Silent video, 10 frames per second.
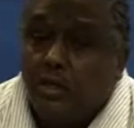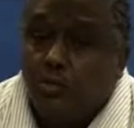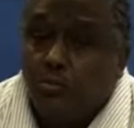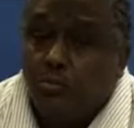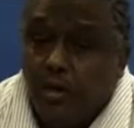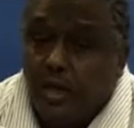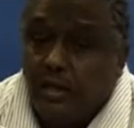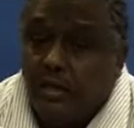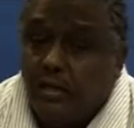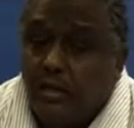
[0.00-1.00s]
to
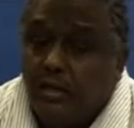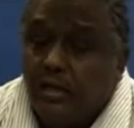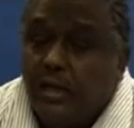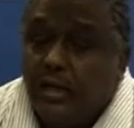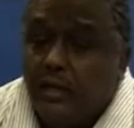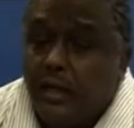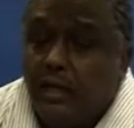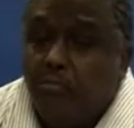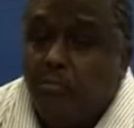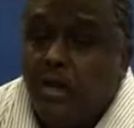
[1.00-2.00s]
Bahrain,
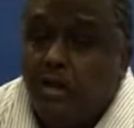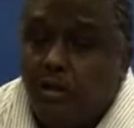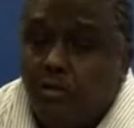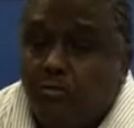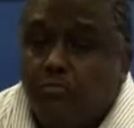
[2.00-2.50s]
and my